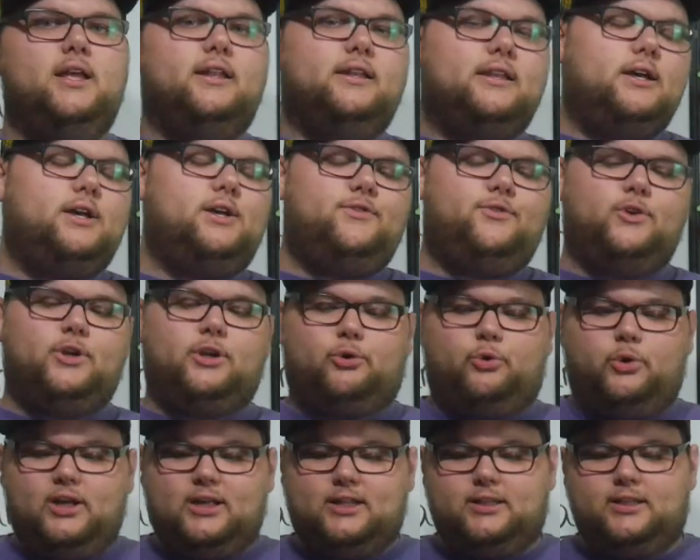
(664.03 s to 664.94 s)
Now if we
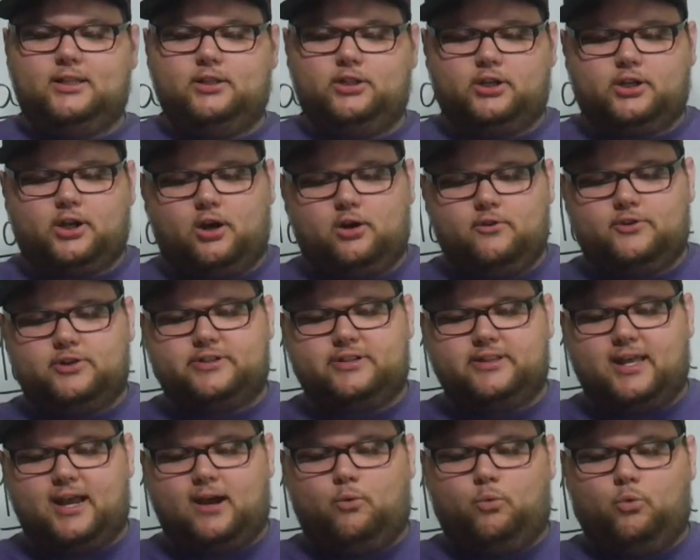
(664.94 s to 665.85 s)
quickly look over
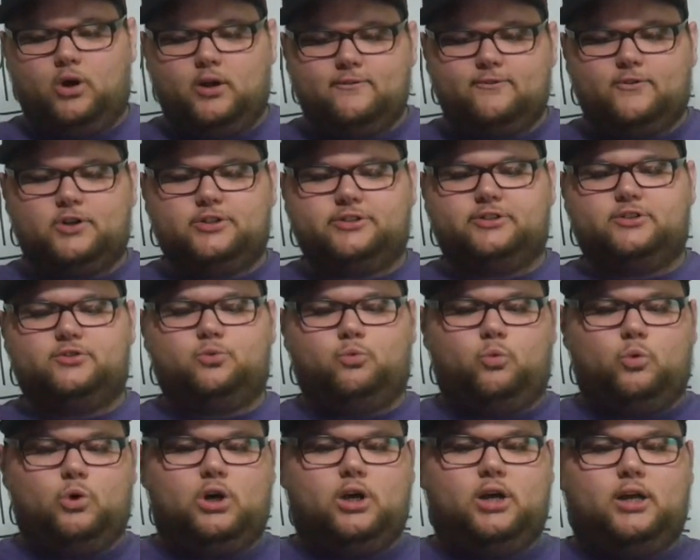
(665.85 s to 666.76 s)
to that 1 versus
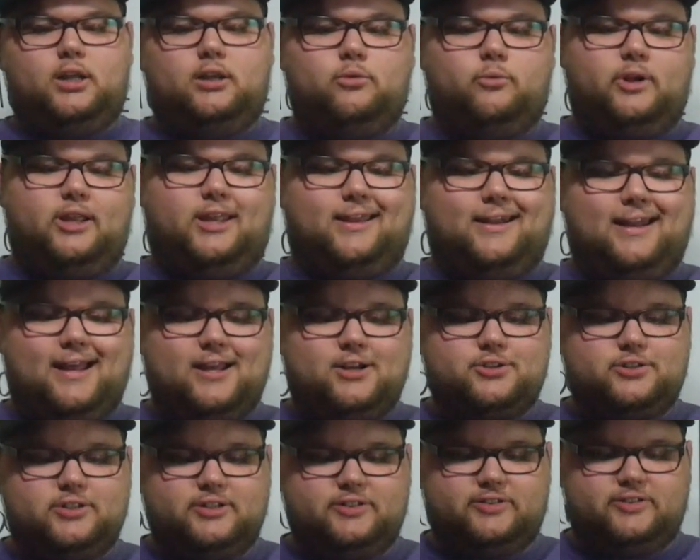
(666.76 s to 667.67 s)
1, we can
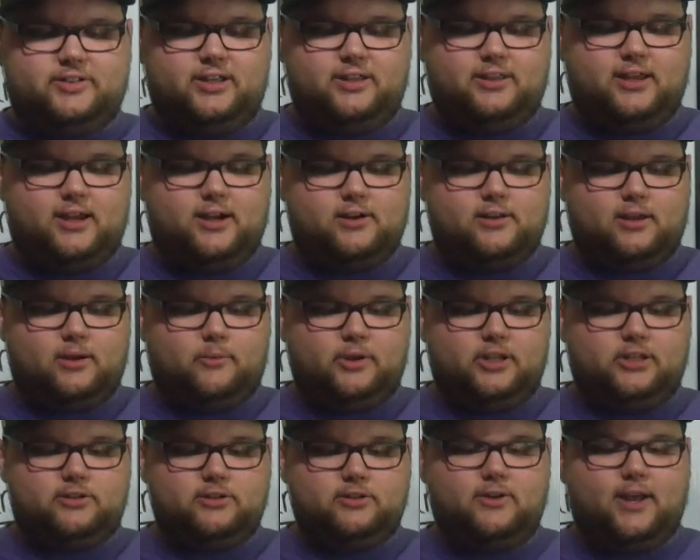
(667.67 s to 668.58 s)
actually see there that
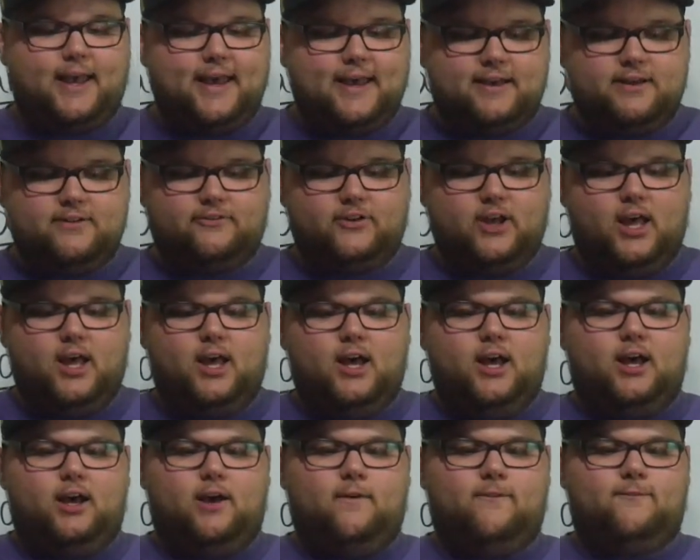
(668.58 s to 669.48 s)
we do have
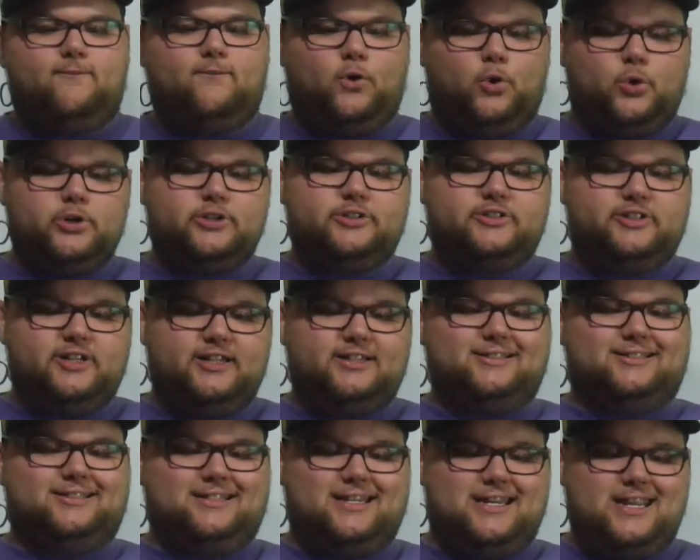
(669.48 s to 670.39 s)
a
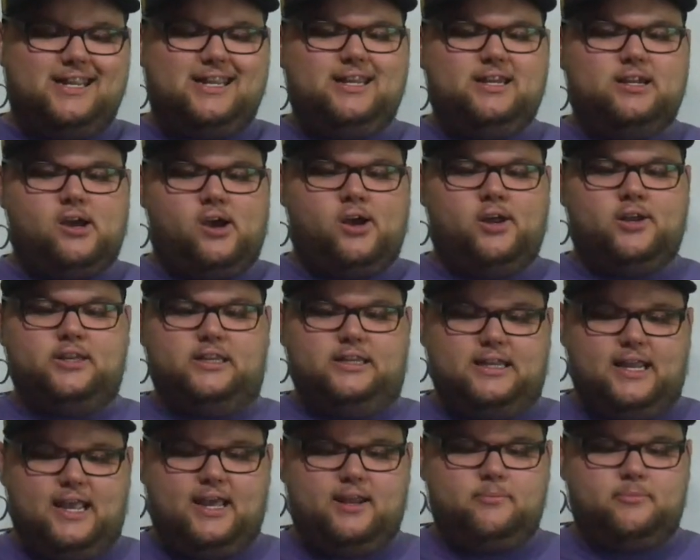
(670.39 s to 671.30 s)
416 on
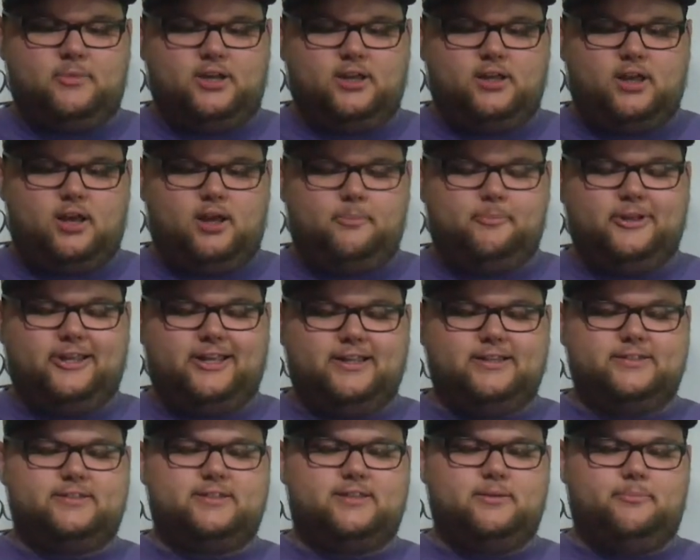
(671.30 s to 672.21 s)
Yanma up
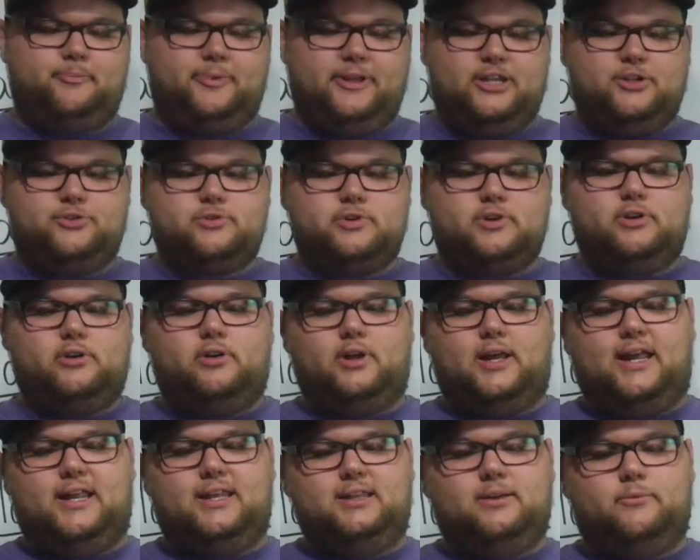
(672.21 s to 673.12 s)
against the
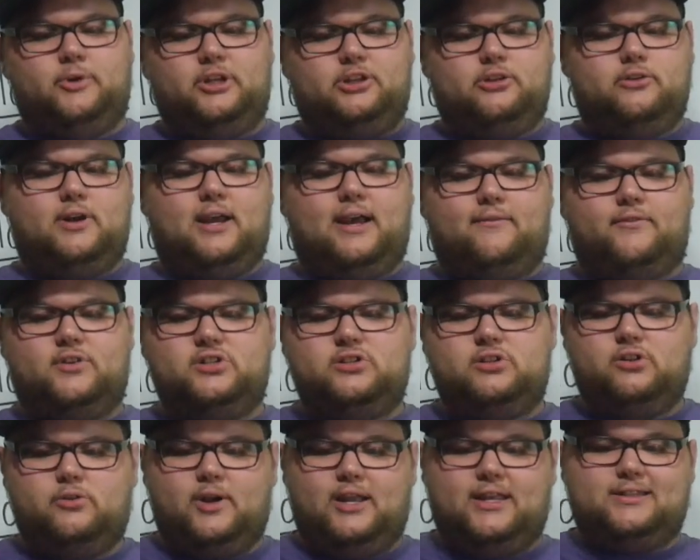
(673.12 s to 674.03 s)
Beedrill, and then we do have a
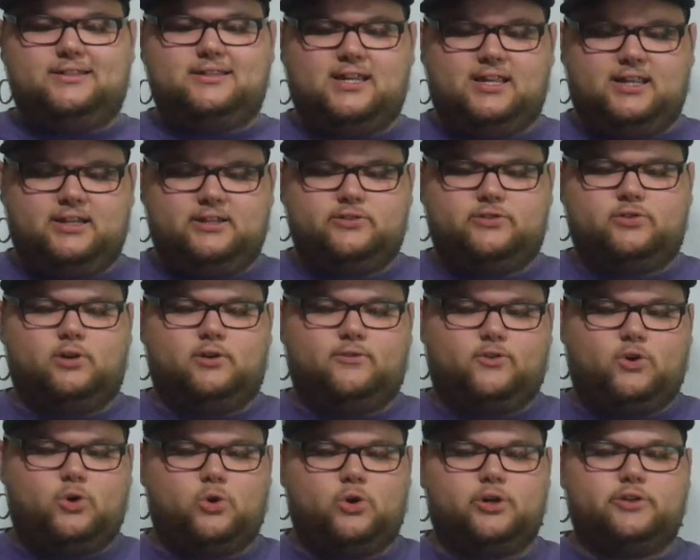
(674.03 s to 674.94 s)
218, so
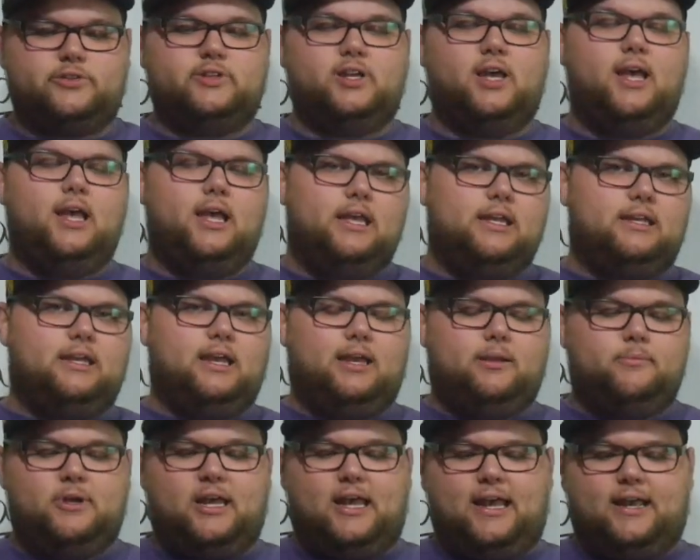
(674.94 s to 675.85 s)
of course
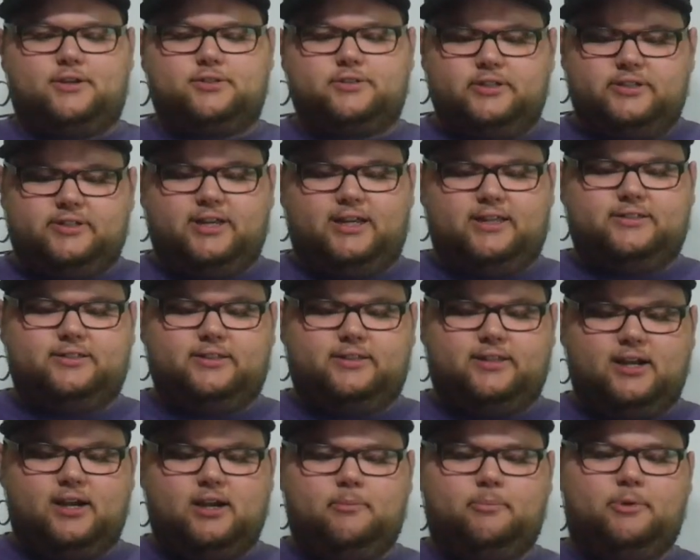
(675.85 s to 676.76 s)
Yanma actually takes
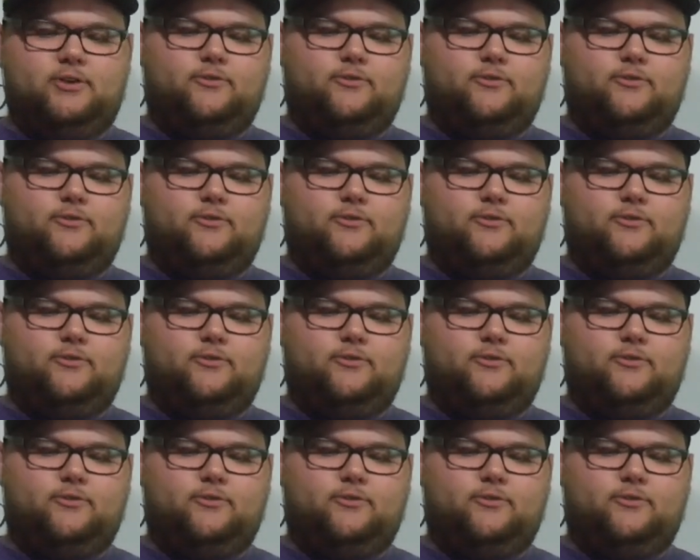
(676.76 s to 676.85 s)
it there.